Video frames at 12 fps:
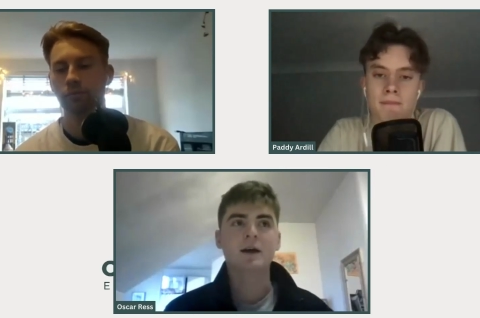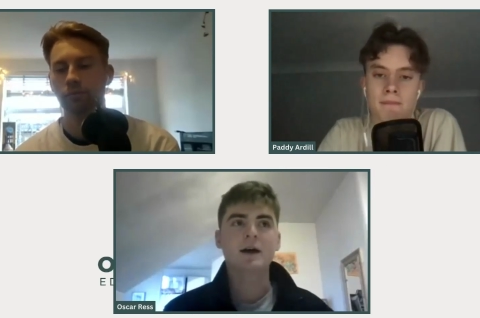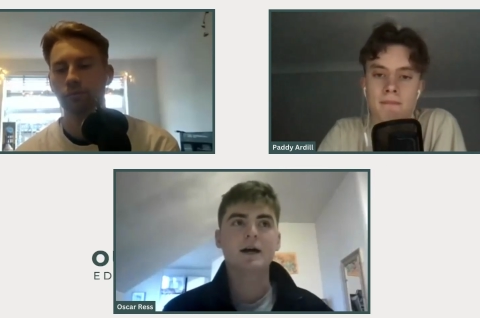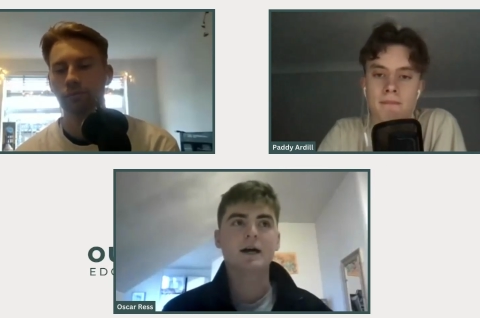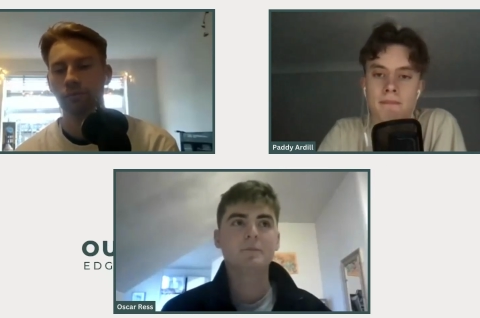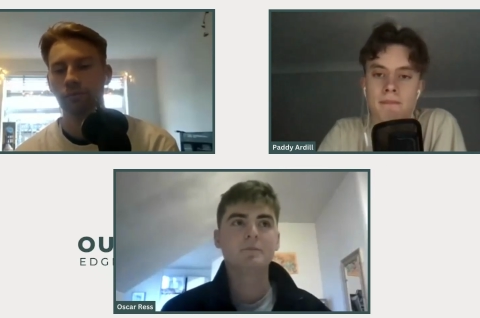
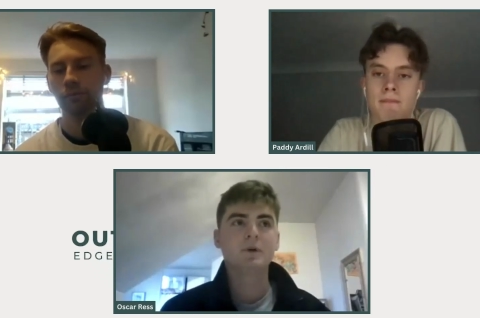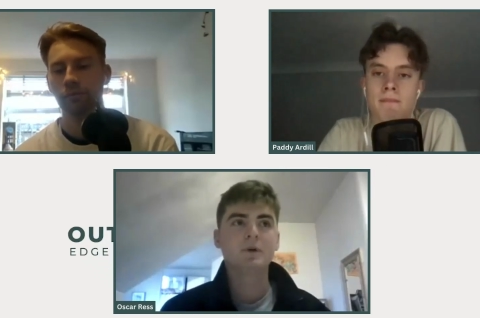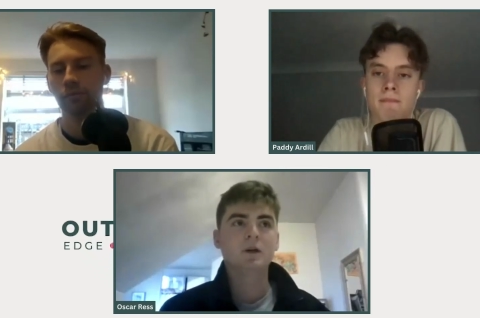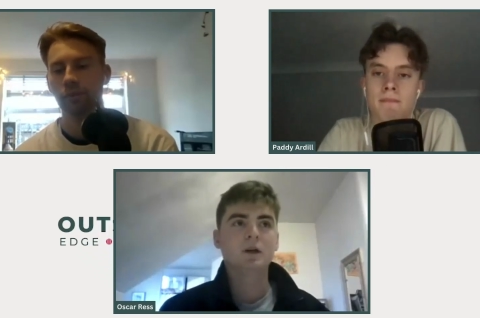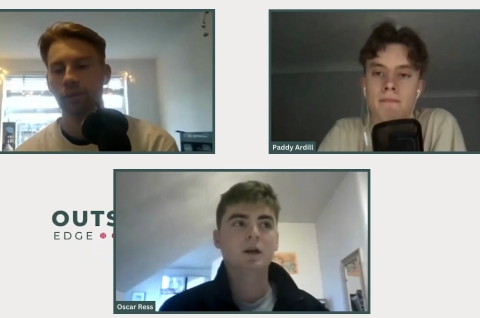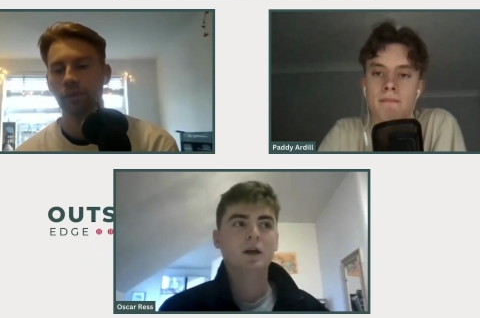Speaker 1: Um,
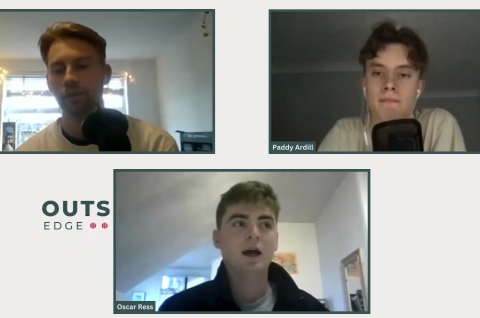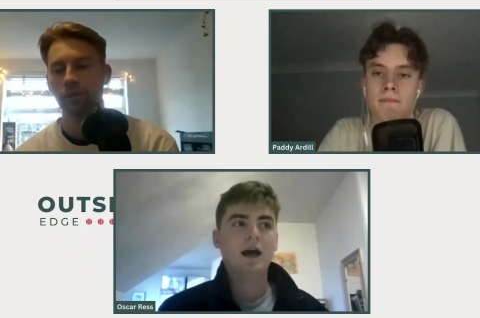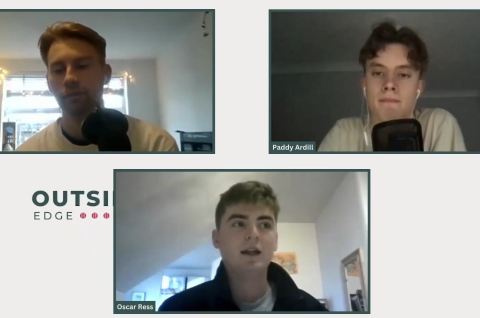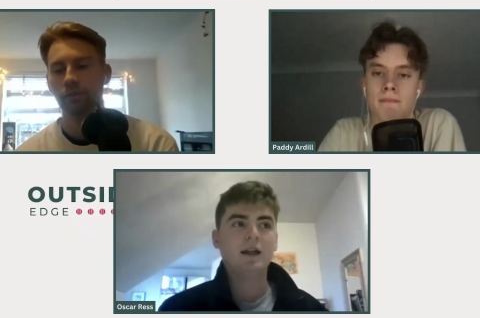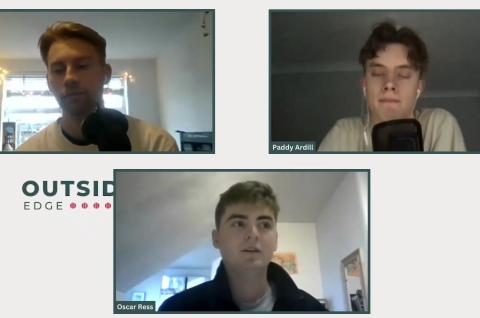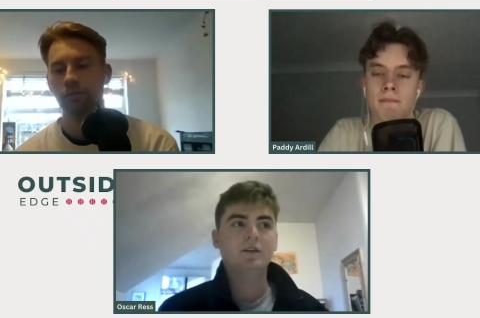
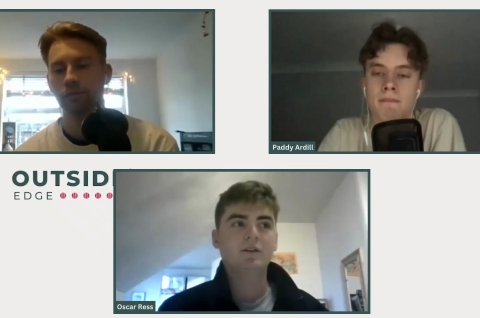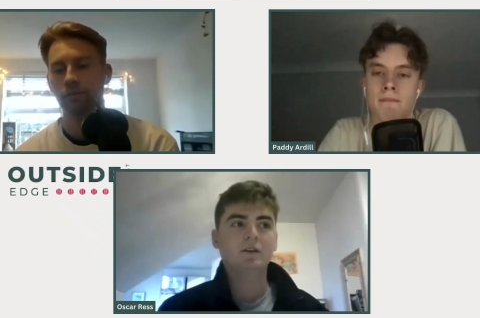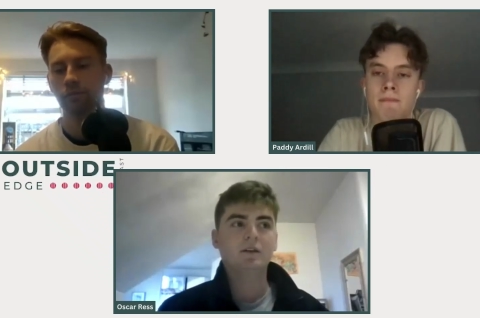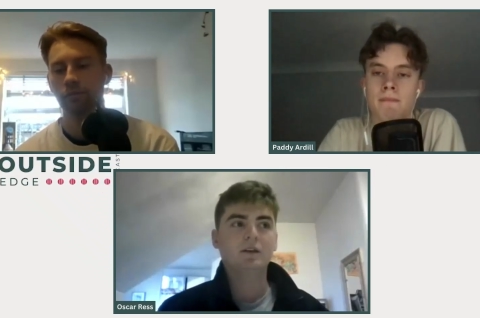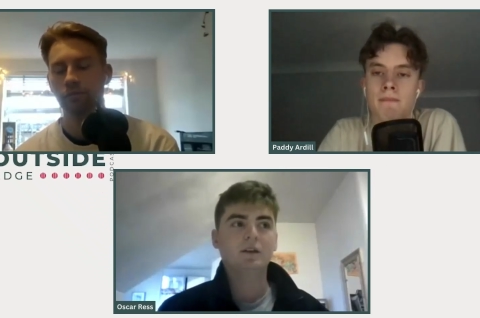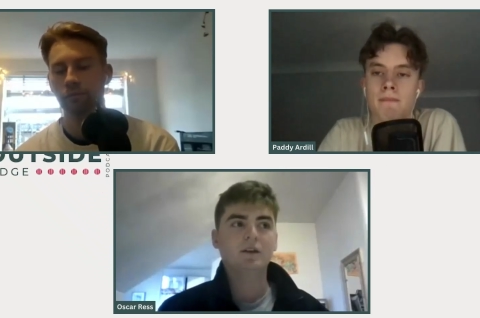and
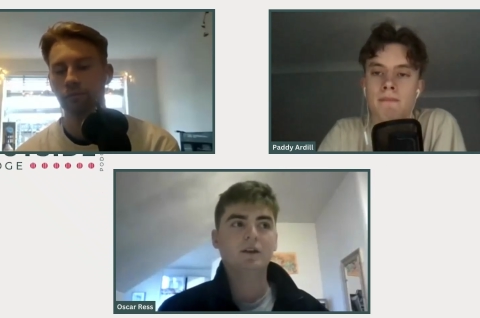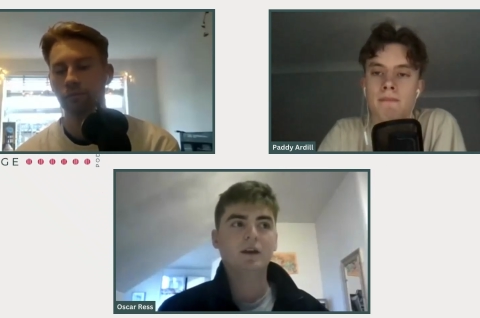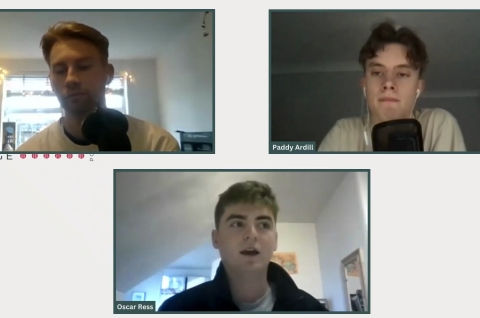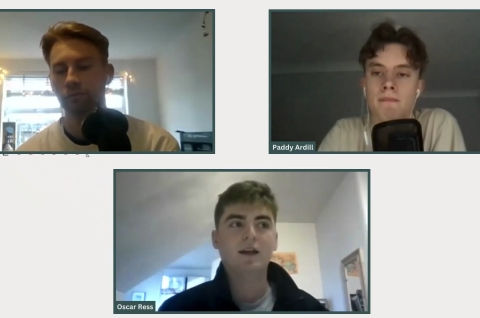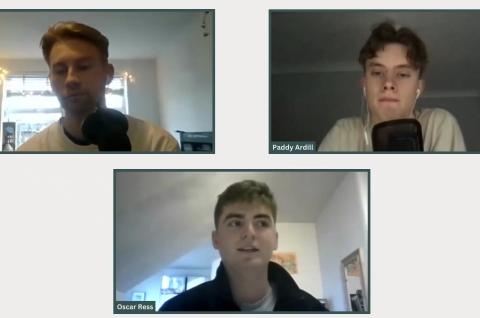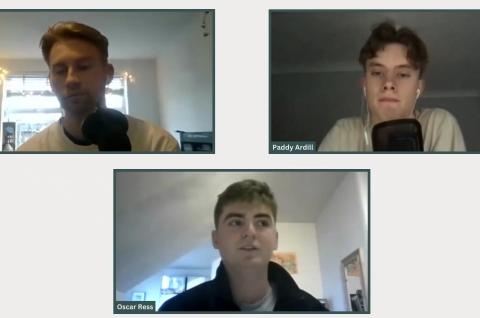
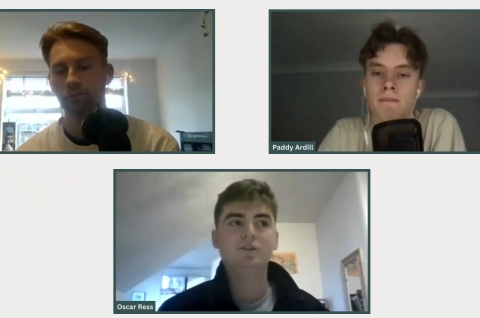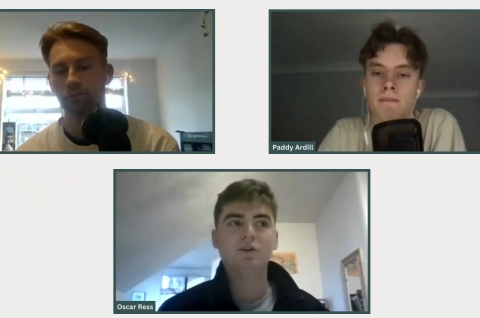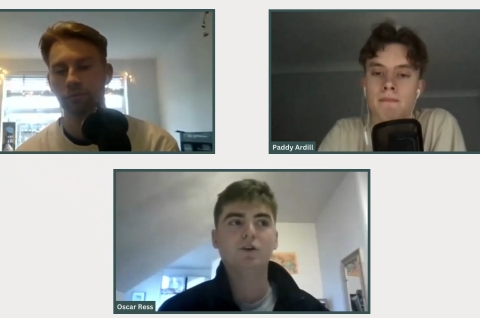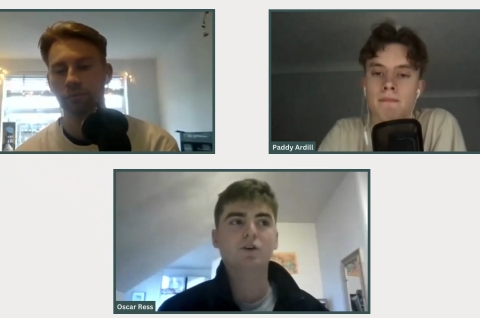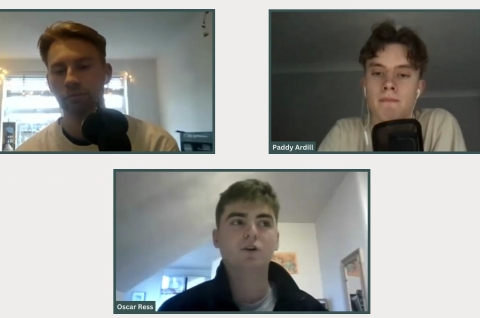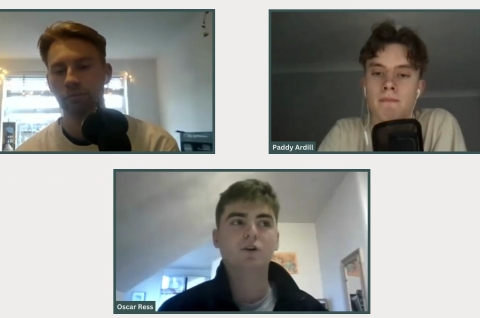and he's
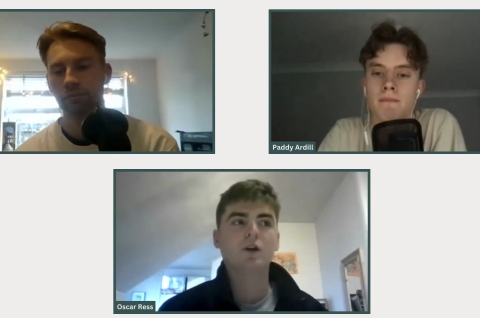not gone.